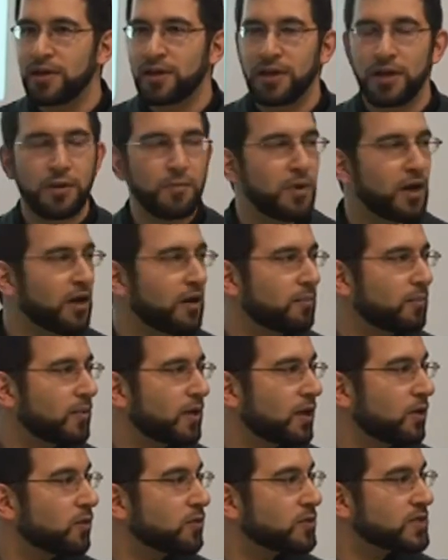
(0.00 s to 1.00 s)
Imam
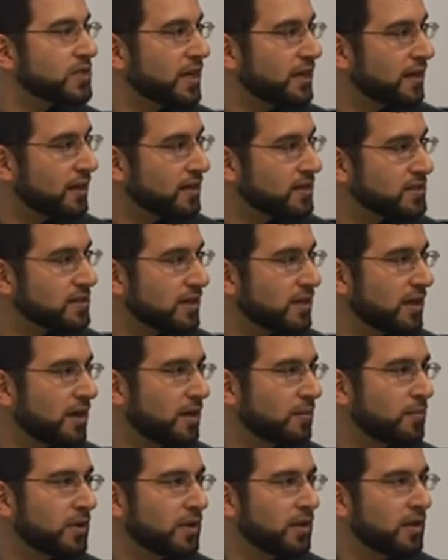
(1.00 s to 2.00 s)
al-Hussein alayhi
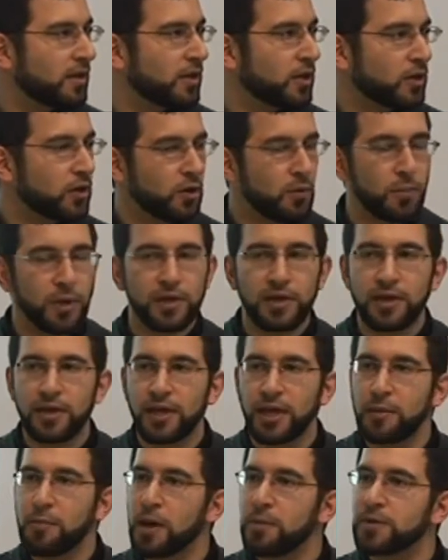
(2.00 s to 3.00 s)
salam, you know, but
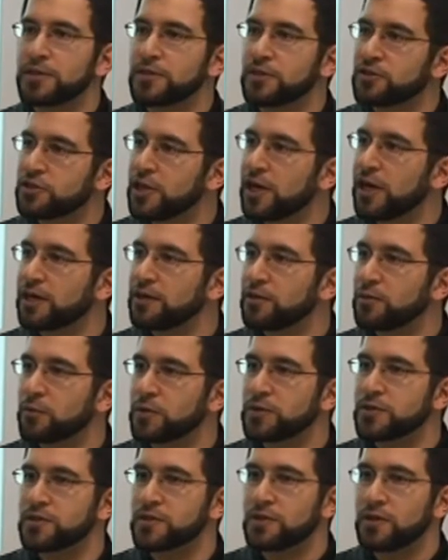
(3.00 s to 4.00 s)
Imam as-Sajjad
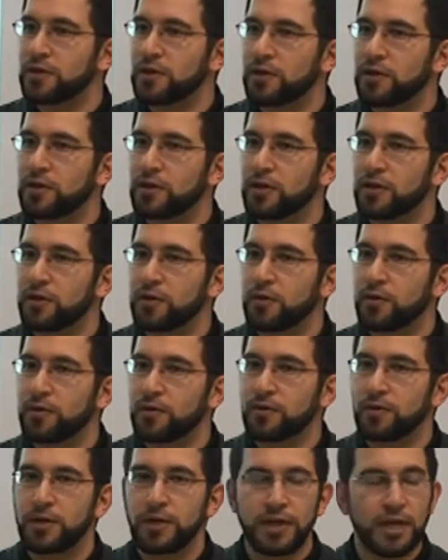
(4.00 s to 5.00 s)
was, you know,
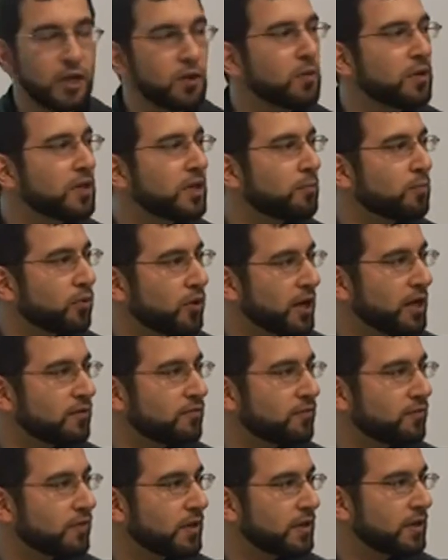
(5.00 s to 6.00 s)
equally
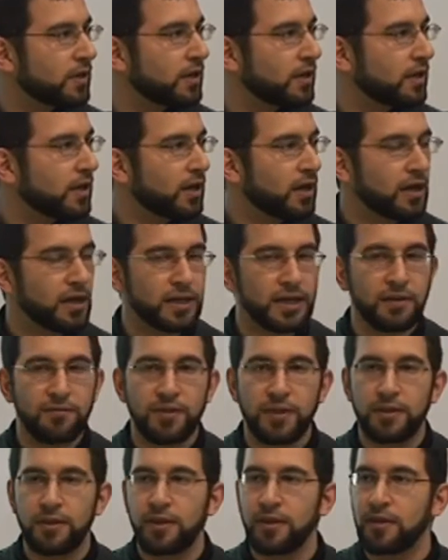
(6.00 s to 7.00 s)
brave
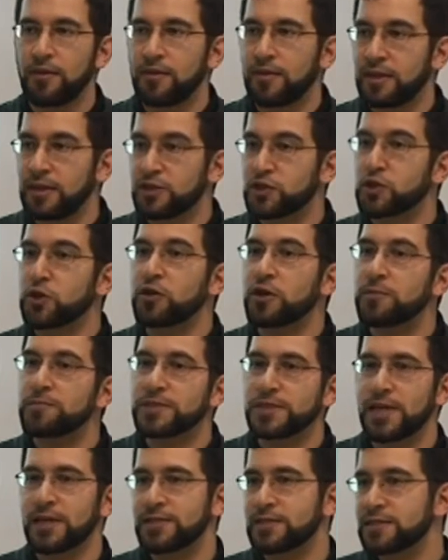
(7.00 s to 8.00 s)
given the
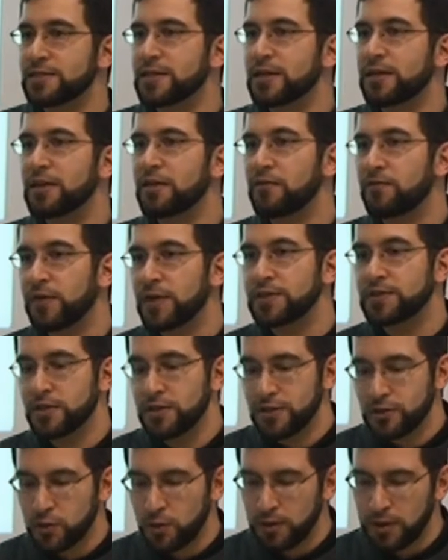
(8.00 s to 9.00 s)
circumstances that he faced in
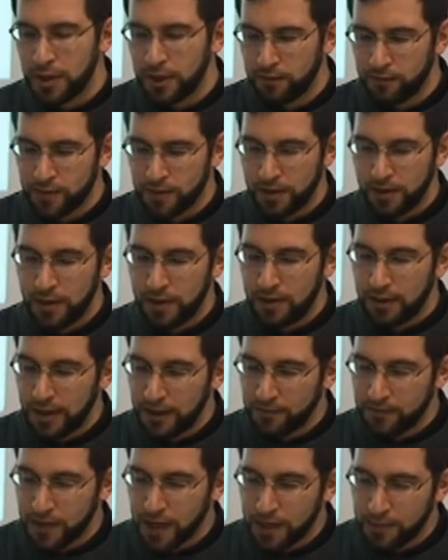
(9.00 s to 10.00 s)
his own
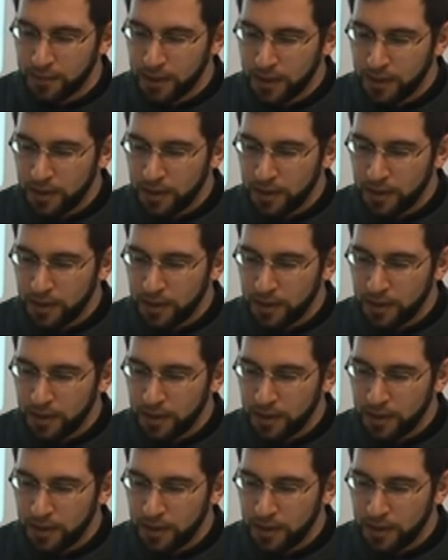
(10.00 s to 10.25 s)
lifetime.